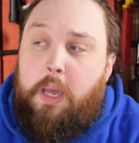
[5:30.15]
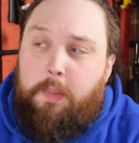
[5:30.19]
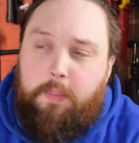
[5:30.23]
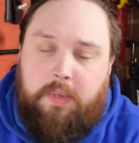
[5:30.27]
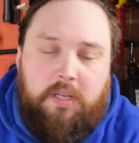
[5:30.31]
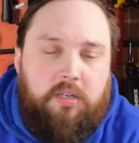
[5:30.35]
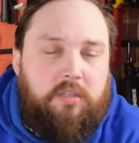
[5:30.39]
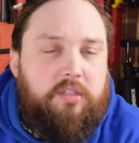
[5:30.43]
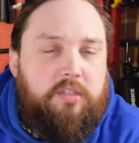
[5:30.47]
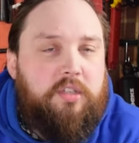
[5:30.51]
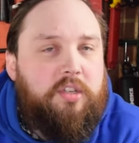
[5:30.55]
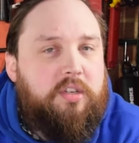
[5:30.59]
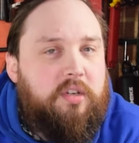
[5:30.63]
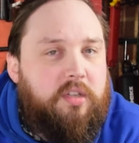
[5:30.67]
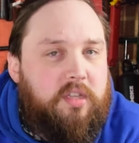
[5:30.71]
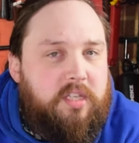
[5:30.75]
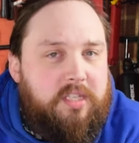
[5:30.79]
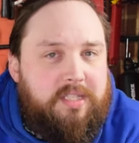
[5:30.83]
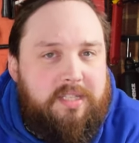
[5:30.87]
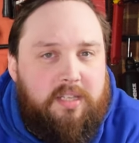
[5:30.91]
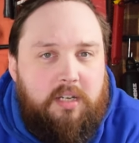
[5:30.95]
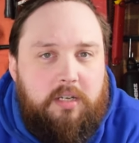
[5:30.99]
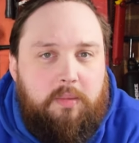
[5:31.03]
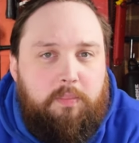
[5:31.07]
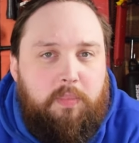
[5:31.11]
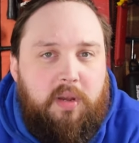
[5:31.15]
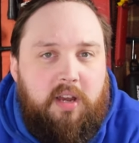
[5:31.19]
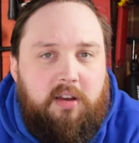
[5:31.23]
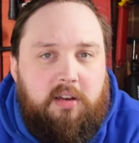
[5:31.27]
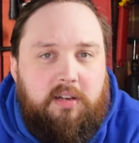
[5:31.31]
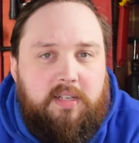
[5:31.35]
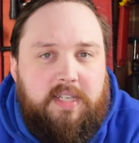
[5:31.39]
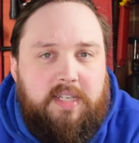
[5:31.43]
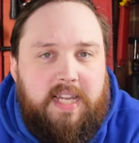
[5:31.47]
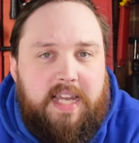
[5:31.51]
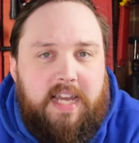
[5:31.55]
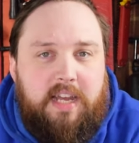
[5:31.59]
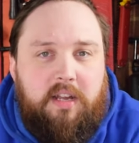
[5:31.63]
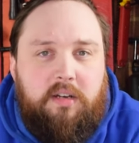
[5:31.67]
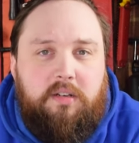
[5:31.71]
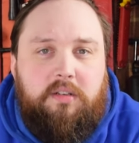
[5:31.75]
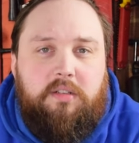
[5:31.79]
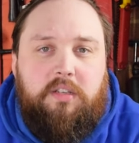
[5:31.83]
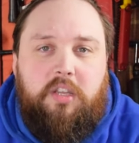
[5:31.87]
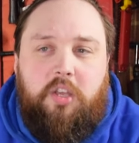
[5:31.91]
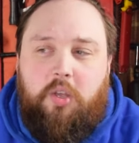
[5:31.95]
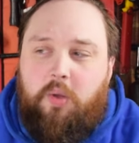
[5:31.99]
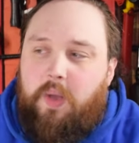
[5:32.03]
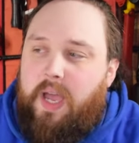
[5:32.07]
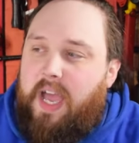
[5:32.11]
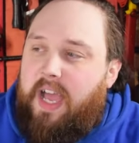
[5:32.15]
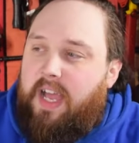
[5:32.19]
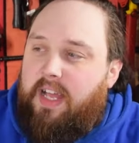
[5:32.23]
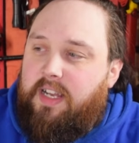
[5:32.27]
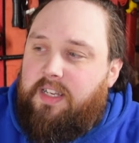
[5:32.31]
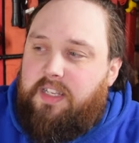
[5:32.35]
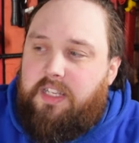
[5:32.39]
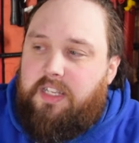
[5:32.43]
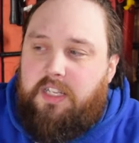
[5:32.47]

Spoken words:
because you've got the sun bearing down on you and